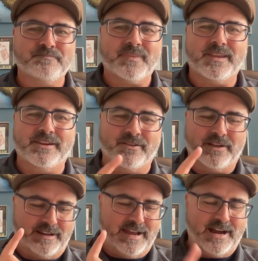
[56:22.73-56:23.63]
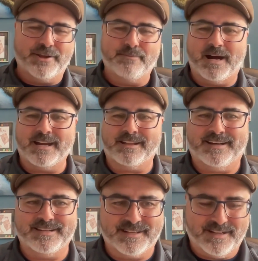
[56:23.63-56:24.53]
Like how do you
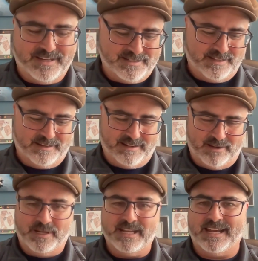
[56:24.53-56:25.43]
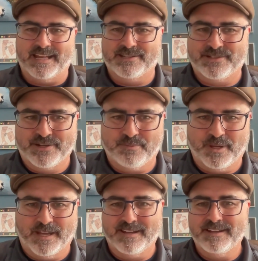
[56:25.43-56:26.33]
monetize the content? How many ads do you
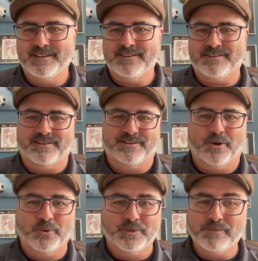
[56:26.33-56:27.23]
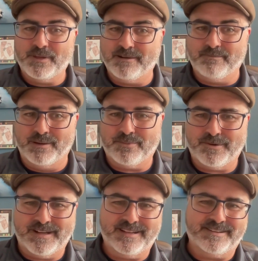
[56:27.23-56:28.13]
play? Do you only play a bumper
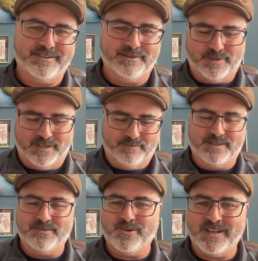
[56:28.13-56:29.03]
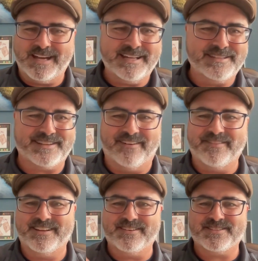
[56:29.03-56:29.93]
ad? Do you play mid-roll ads? I
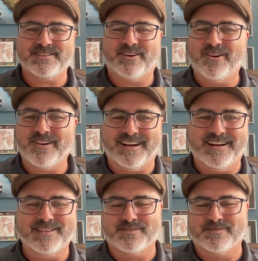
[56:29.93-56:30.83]
mean, there's all kinds of.